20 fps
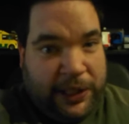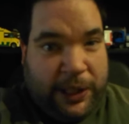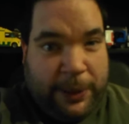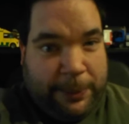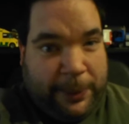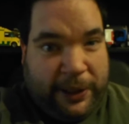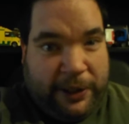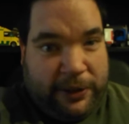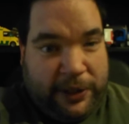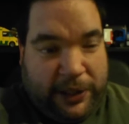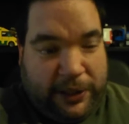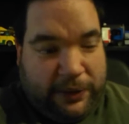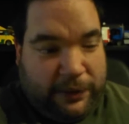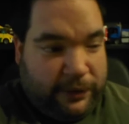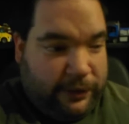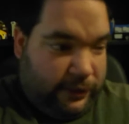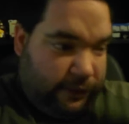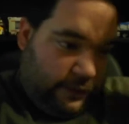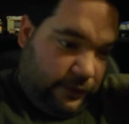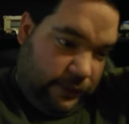about
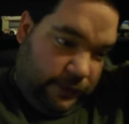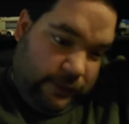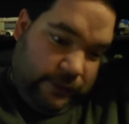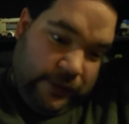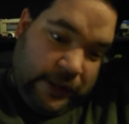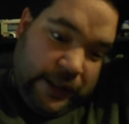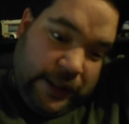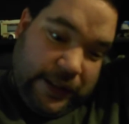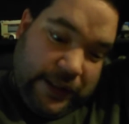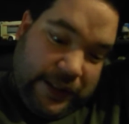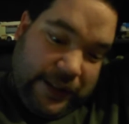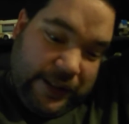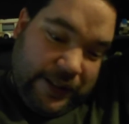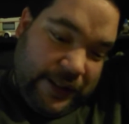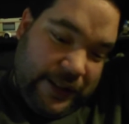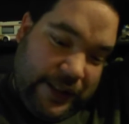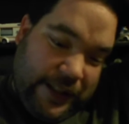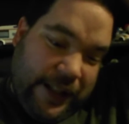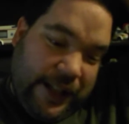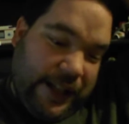it.
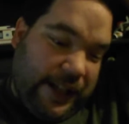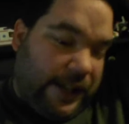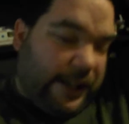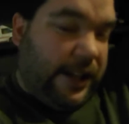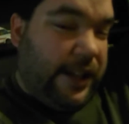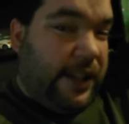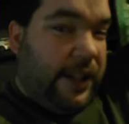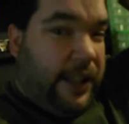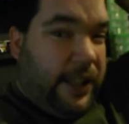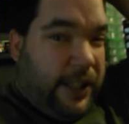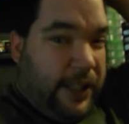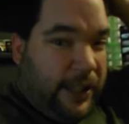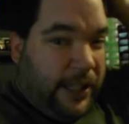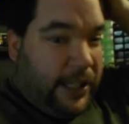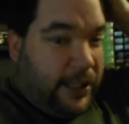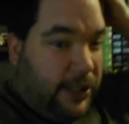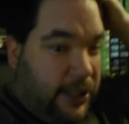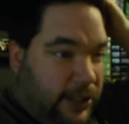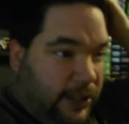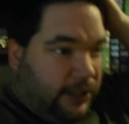
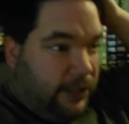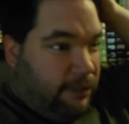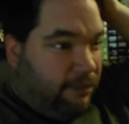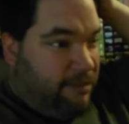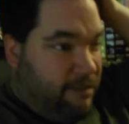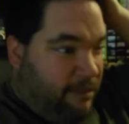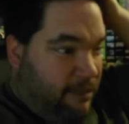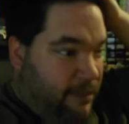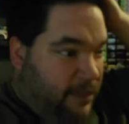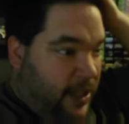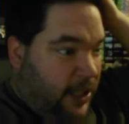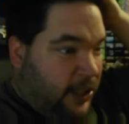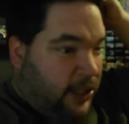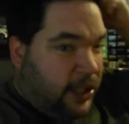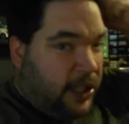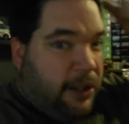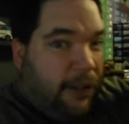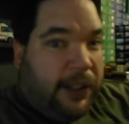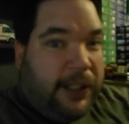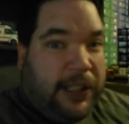That's
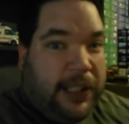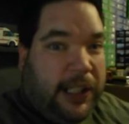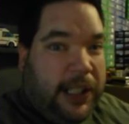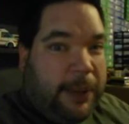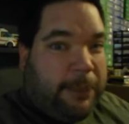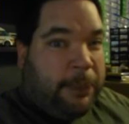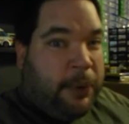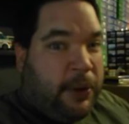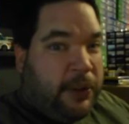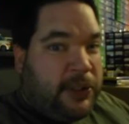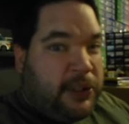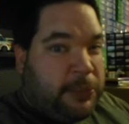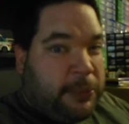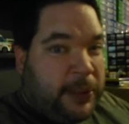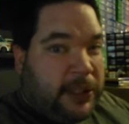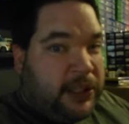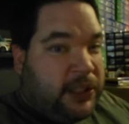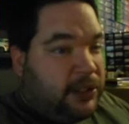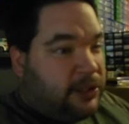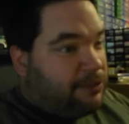the only thing that bothers
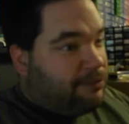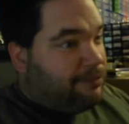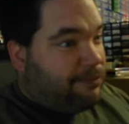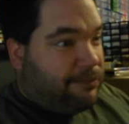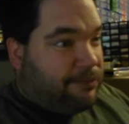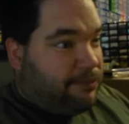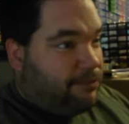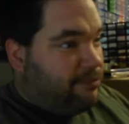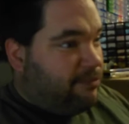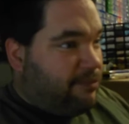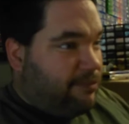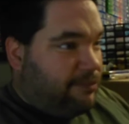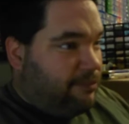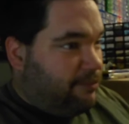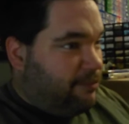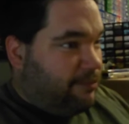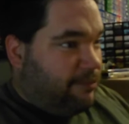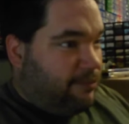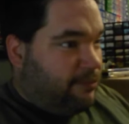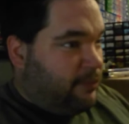me. Just
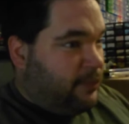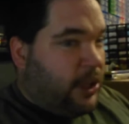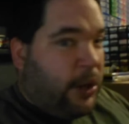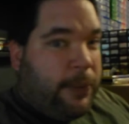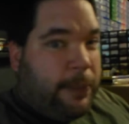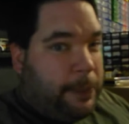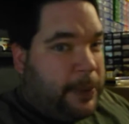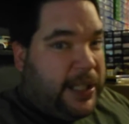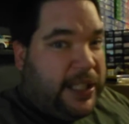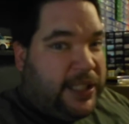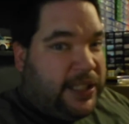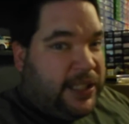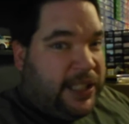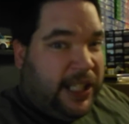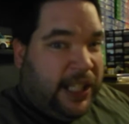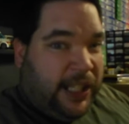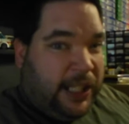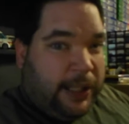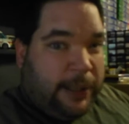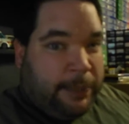don't be a
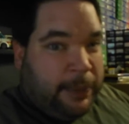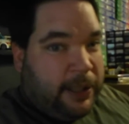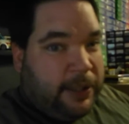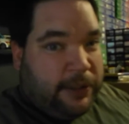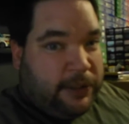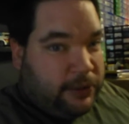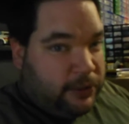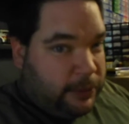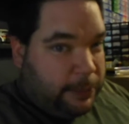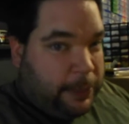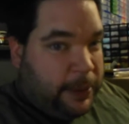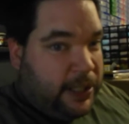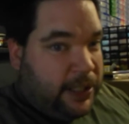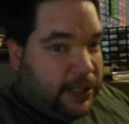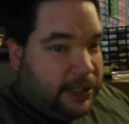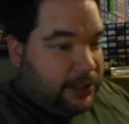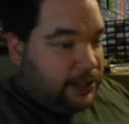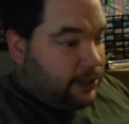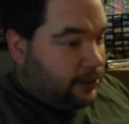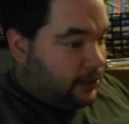dick about your
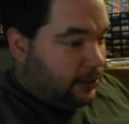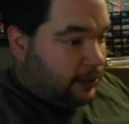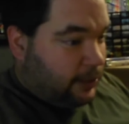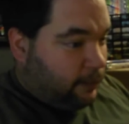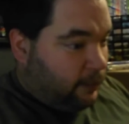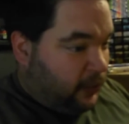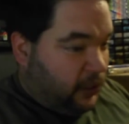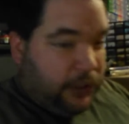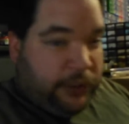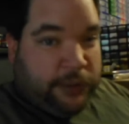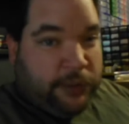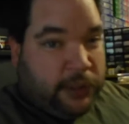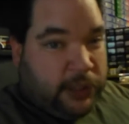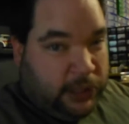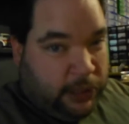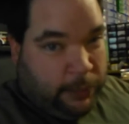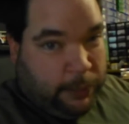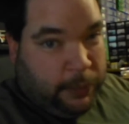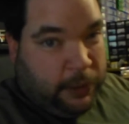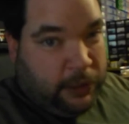opinions and
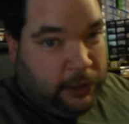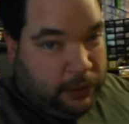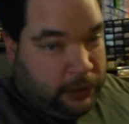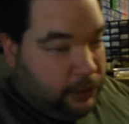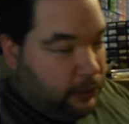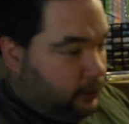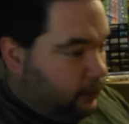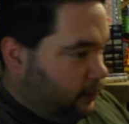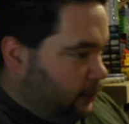views and whatnot.